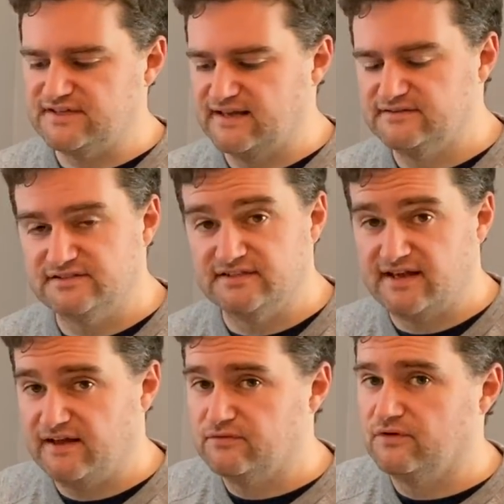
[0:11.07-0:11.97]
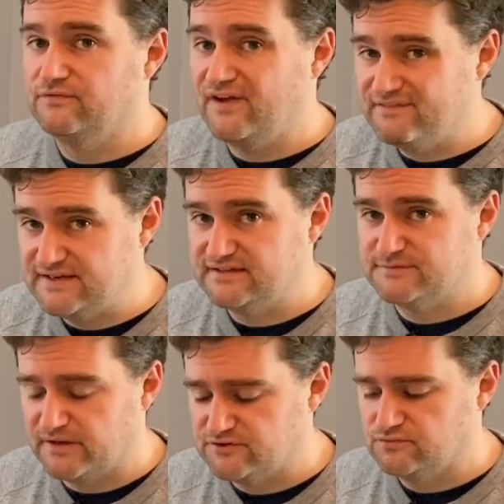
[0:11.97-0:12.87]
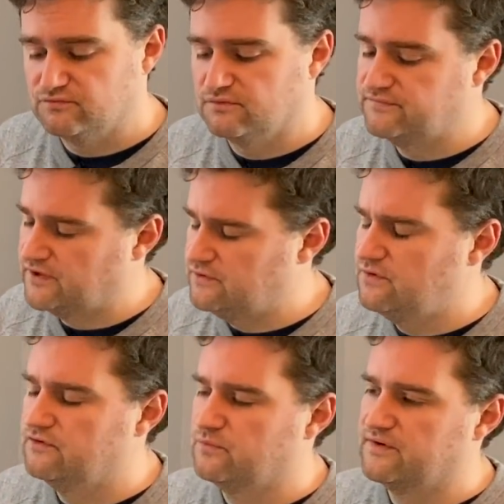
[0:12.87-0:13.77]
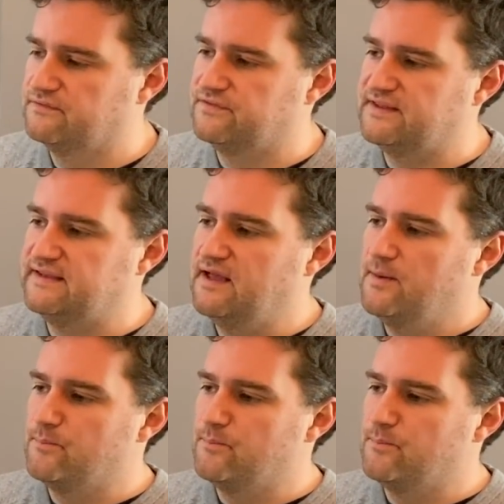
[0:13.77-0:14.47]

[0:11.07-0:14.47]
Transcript: and today I've got a very special review of one of the